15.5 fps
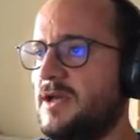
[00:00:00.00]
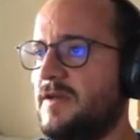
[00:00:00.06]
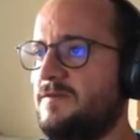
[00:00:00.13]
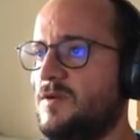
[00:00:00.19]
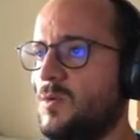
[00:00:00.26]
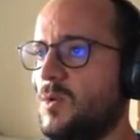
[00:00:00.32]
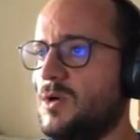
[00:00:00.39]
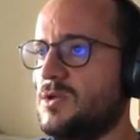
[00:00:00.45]
If
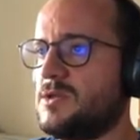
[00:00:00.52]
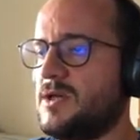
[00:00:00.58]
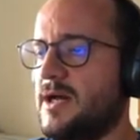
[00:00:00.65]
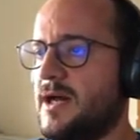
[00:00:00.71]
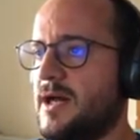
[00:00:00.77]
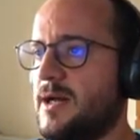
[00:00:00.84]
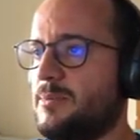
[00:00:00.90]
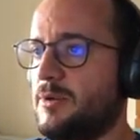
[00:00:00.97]
you want
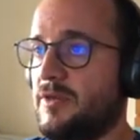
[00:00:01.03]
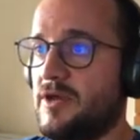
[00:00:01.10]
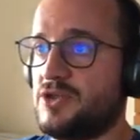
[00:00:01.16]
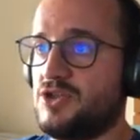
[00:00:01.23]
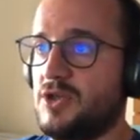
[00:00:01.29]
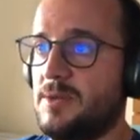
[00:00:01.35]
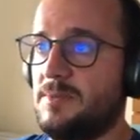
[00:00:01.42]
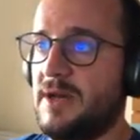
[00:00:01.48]
a
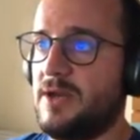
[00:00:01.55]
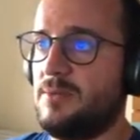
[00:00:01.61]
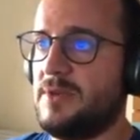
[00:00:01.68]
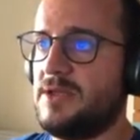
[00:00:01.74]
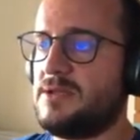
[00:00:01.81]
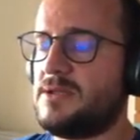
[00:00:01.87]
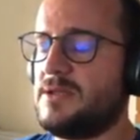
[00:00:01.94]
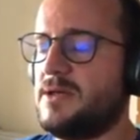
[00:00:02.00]
production
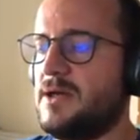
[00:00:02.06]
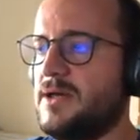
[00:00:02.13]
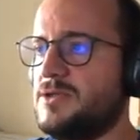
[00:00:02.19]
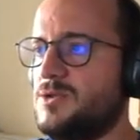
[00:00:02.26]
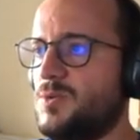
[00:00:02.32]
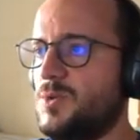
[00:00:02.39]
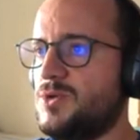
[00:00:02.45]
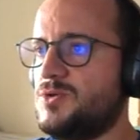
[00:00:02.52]
environment and
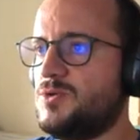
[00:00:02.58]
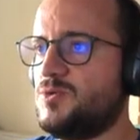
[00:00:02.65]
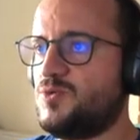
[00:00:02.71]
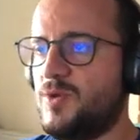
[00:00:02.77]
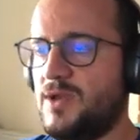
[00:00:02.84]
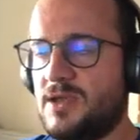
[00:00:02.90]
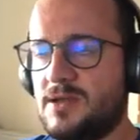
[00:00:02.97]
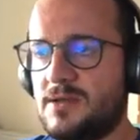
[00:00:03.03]
you want to
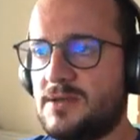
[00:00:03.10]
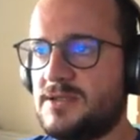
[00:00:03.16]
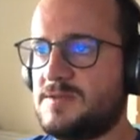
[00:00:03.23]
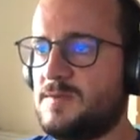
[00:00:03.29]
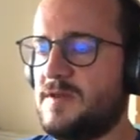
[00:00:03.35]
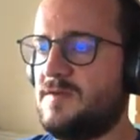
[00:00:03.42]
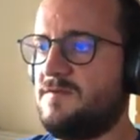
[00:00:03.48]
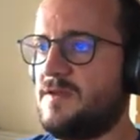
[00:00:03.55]
tweak
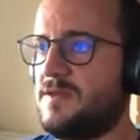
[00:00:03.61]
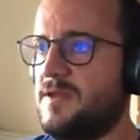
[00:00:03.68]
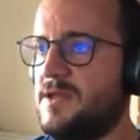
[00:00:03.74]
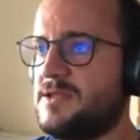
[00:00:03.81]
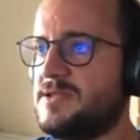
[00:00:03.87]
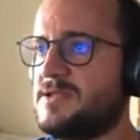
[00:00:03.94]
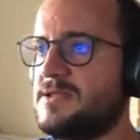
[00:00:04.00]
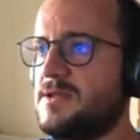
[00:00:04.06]
specific
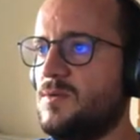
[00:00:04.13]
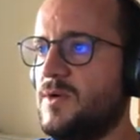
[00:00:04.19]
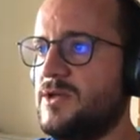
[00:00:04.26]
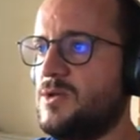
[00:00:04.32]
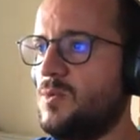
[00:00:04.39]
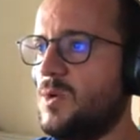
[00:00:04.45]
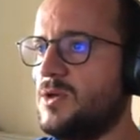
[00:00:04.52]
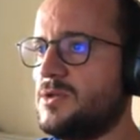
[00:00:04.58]
things the way
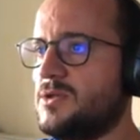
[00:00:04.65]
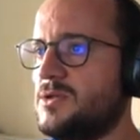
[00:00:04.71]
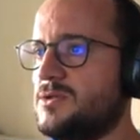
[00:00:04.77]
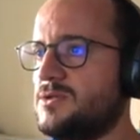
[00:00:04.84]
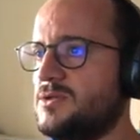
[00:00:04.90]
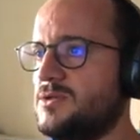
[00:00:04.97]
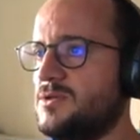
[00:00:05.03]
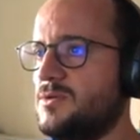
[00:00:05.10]
you want,
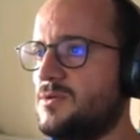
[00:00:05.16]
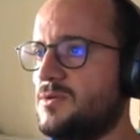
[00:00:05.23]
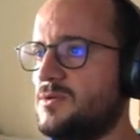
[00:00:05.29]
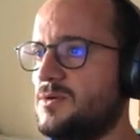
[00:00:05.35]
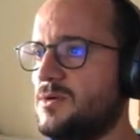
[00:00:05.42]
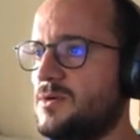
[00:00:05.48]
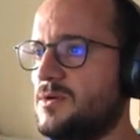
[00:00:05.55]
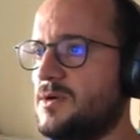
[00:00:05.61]
you
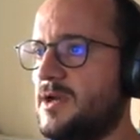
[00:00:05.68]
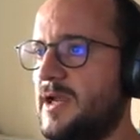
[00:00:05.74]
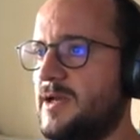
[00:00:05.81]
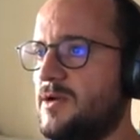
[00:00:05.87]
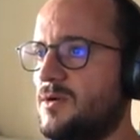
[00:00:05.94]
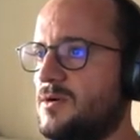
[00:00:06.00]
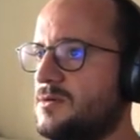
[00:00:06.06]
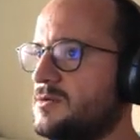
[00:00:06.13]

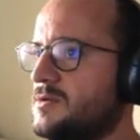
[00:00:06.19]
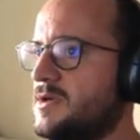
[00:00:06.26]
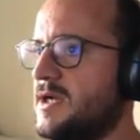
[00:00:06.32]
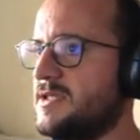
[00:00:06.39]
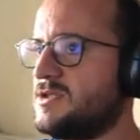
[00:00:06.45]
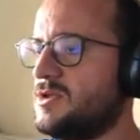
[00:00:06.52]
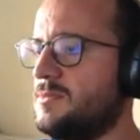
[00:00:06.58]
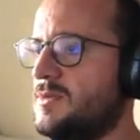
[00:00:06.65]
click on
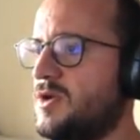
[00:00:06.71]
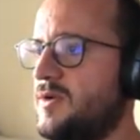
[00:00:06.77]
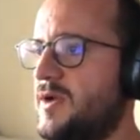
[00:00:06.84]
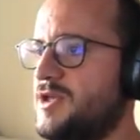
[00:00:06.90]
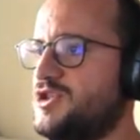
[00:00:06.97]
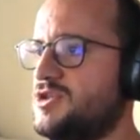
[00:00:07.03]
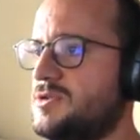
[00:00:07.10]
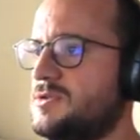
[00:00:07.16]
custom
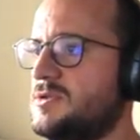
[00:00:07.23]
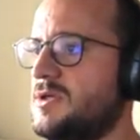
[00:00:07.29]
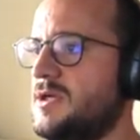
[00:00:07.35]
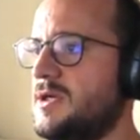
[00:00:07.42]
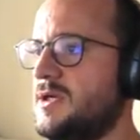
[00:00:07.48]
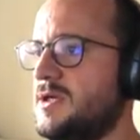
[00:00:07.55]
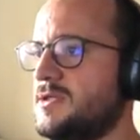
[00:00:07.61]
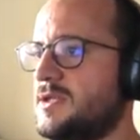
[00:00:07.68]
creation.
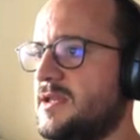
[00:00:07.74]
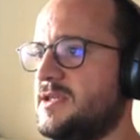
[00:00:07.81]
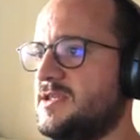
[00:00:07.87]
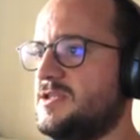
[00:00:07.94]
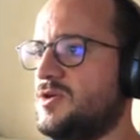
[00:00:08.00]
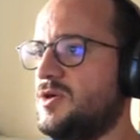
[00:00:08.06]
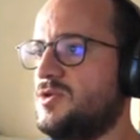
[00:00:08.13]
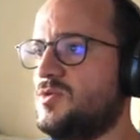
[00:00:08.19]
That is
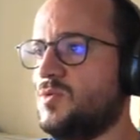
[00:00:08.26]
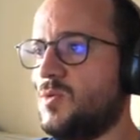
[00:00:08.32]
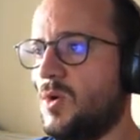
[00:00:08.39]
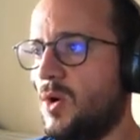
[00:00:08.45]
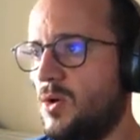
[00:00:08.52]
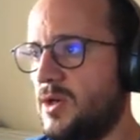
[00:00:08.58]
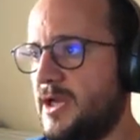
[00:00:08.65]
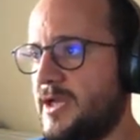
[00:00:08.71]
going to
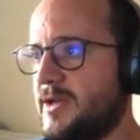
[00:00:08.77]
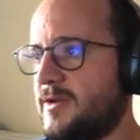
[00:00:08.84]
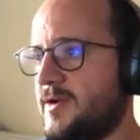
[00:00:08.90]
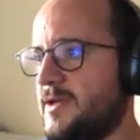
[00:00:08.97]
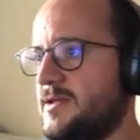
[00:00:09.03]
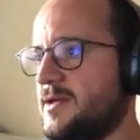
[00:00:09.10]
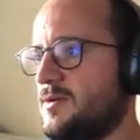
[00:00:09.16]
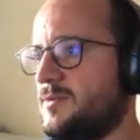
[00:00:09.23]
only
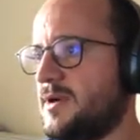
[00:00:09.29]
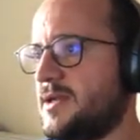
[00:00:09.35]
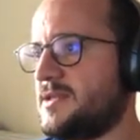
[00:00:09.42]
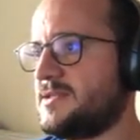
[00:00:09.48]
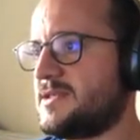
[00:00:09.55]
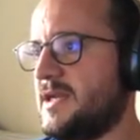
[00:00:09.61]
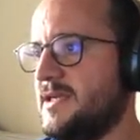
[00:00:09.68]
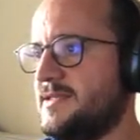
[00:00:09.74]
create the
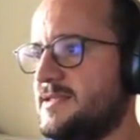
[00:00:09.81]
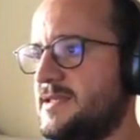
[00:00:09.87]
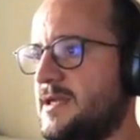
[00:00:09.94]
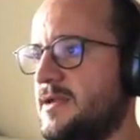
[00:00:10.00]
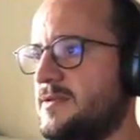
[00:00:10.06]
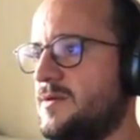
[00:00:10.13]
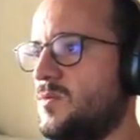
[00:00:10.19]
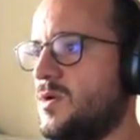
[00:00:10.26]
Kubernetes cluster
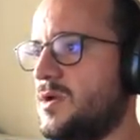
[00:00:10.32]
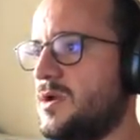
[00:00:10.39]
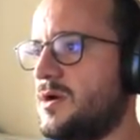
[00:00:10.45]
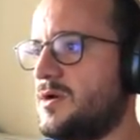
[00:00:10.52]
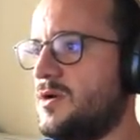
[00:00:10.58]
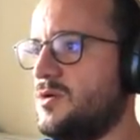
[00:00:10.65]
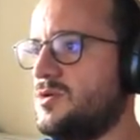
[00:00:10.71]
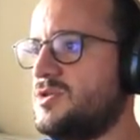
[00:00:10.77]
and the worker
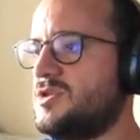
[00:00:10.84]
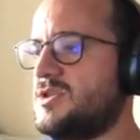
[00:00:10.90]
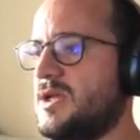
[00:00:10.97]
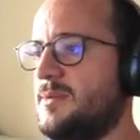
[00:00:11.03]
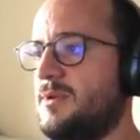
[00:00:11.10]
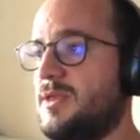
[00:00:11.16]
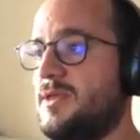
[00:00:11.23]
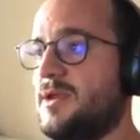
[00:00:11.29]
nodes.
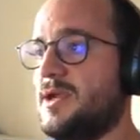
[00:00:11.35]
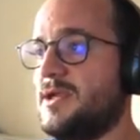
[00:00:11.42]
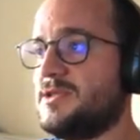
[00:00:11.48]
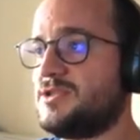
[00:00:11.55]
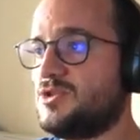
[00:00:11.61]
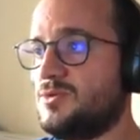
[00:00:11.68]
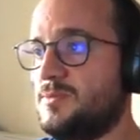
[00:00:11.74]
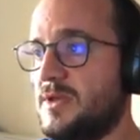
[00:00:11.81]
Everything else
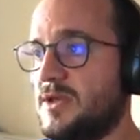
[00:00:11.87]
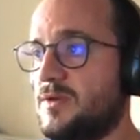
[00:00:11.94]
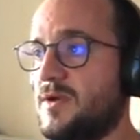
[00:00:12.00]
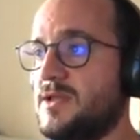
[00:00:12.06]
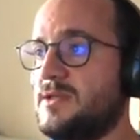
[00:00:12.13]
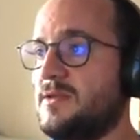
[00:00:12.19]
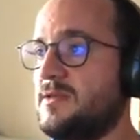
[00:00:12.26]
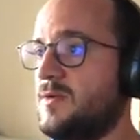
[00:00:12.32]
should be
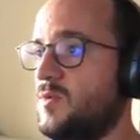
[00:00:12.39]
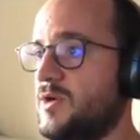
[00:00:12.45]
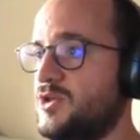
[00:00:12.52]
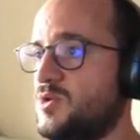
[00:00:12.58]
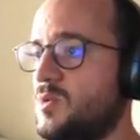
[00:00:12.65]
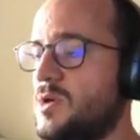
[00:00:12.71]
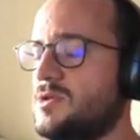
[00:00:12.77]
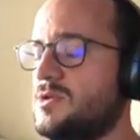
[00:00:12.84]
created the way
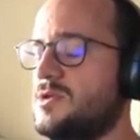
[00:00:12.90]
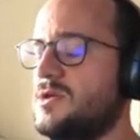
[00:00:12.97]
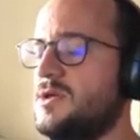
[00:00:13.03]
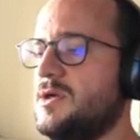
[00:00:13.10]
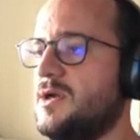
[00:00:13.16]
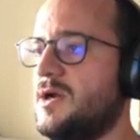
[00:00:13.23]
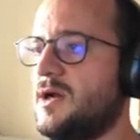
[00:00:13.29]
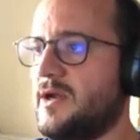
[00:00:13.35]
you want
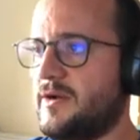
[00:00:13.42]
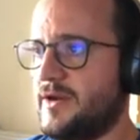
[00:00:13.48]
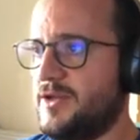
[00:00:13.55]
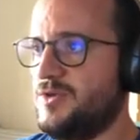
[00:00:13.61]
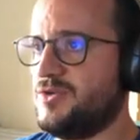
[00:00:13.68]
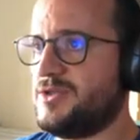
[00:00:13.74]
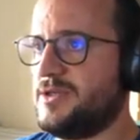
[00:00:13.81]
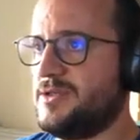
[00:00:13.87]
and
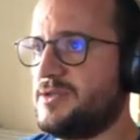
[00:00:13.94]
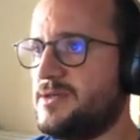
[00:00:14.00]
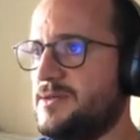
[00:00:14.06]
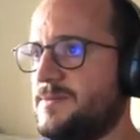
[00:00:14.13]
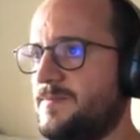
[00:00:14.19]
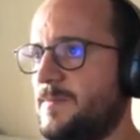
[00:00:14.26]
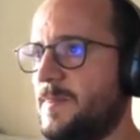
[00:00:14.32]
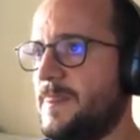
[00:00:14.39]
reuse it.
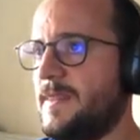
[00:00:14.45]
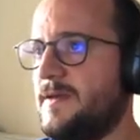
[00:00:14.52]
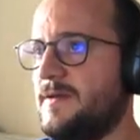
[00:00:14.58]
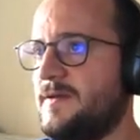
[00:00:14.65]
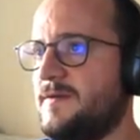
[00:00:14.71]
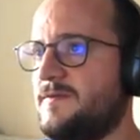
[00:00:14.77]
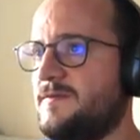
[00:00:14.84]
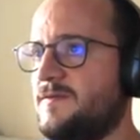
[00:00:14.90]

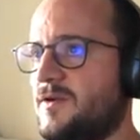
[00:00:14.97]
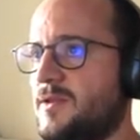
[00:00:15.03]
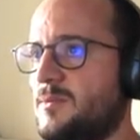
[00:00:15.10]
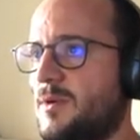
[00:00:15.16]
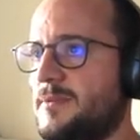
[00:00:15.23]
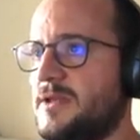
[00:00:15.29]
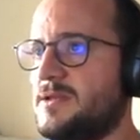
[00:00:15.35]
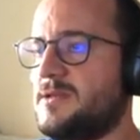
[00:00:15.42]
For the
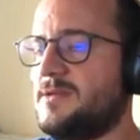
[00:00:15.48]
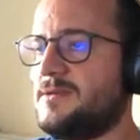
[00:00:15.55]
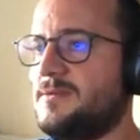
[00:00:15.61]
moment,